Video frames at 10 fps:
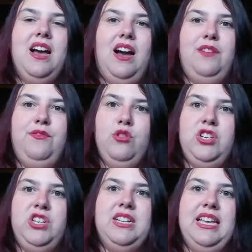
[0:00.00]

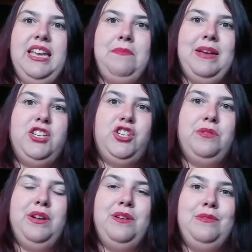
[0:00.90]
unfortunately my
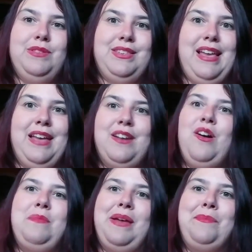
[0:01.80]
show notes and
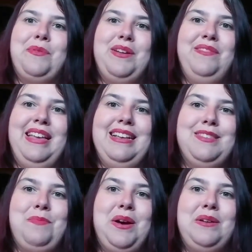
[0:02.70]
all my
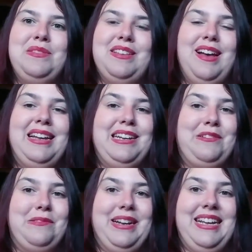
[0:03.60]
previous posts got
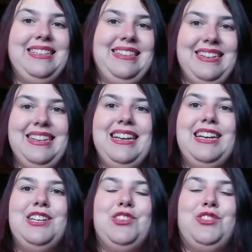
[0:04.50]
erased.
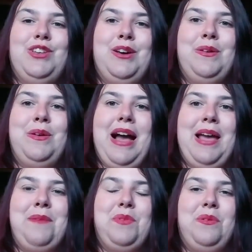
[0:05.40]
So
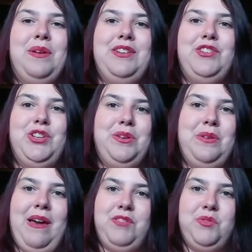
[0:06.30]
I'm going
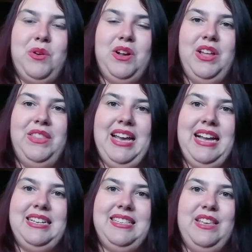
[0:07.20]
to have to work on
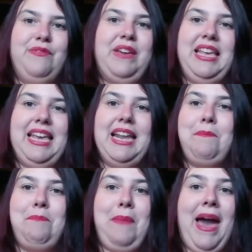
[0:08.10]
that to see if I can get
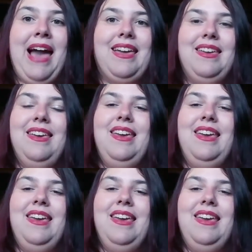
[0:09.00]
it back.